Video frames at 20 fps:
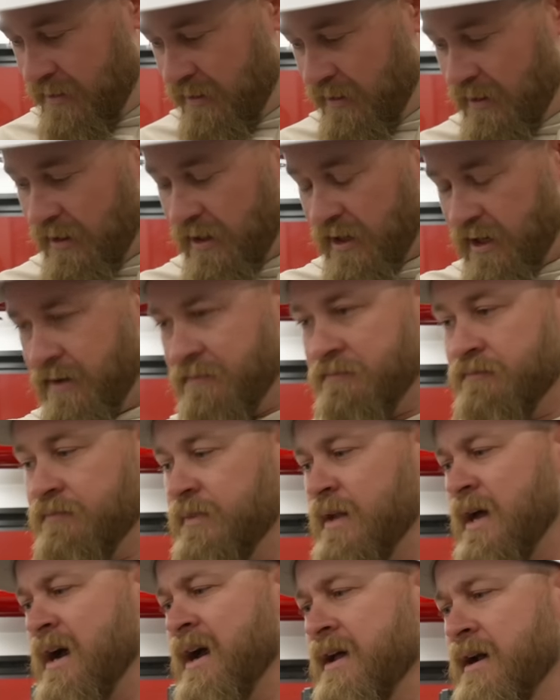Um,
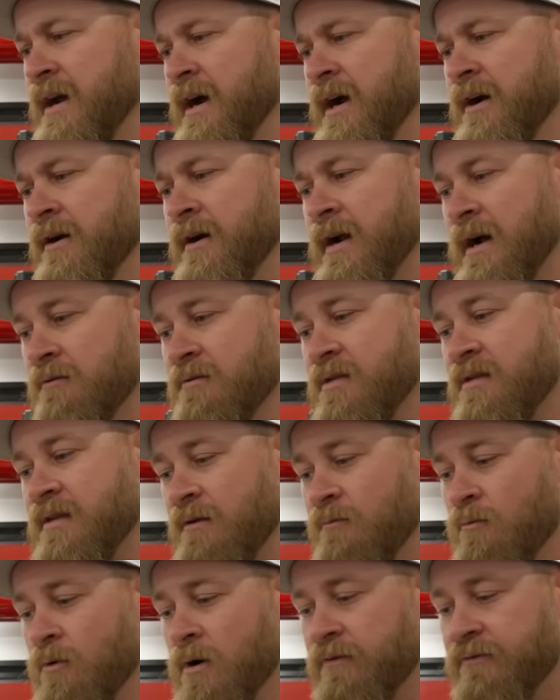nine iron, I would
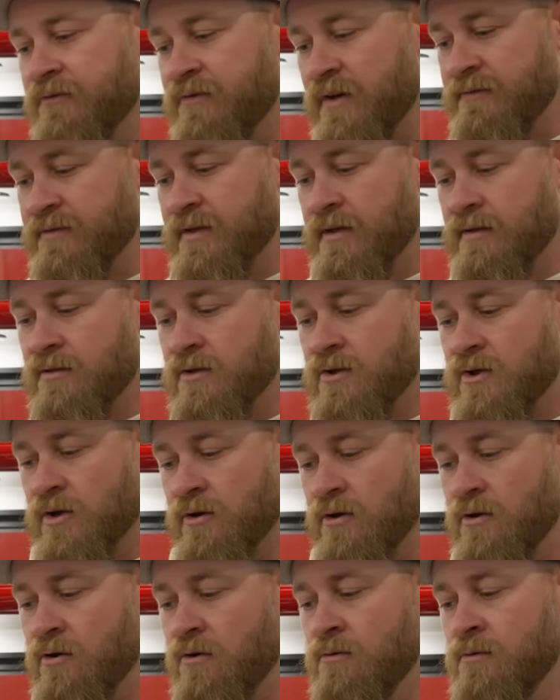say
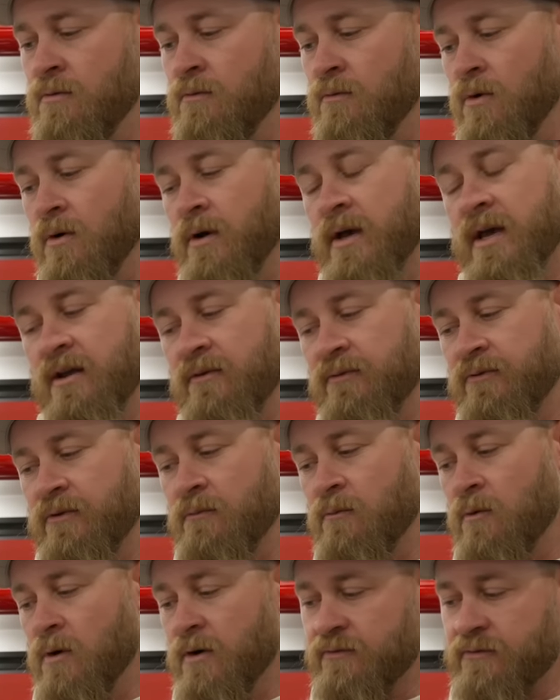152. We'll hit it
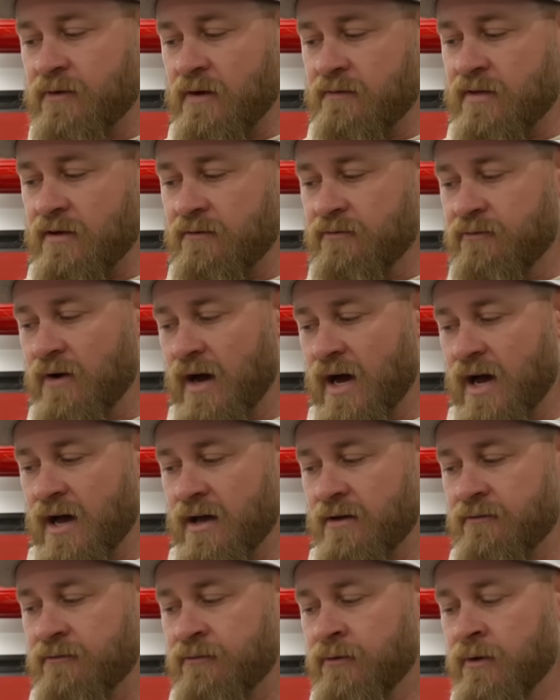from
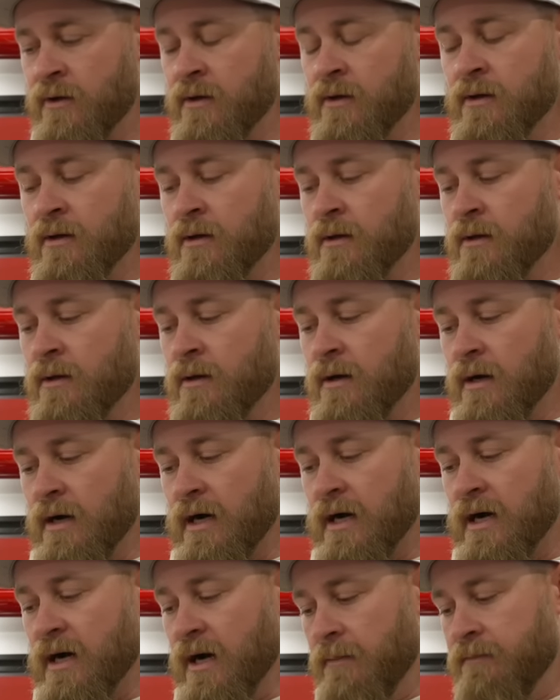155.
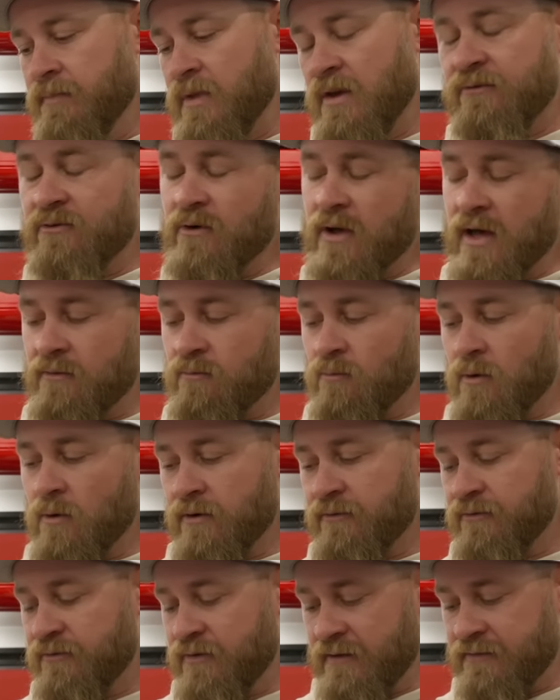Um, if we had
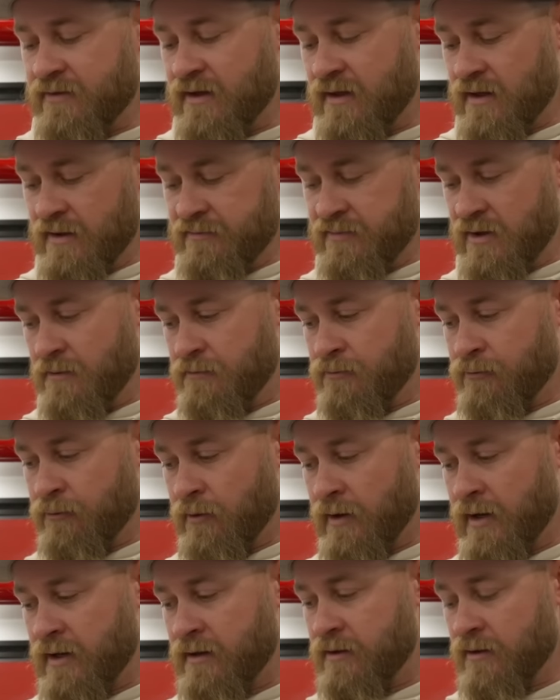150, that'd be a
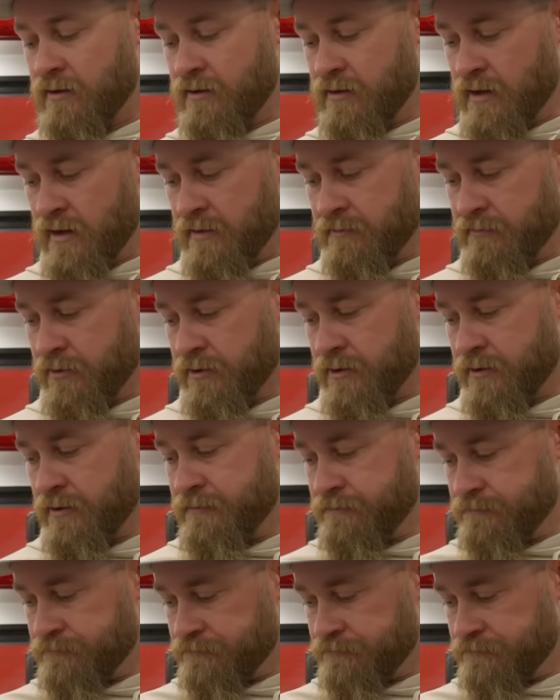pretty good number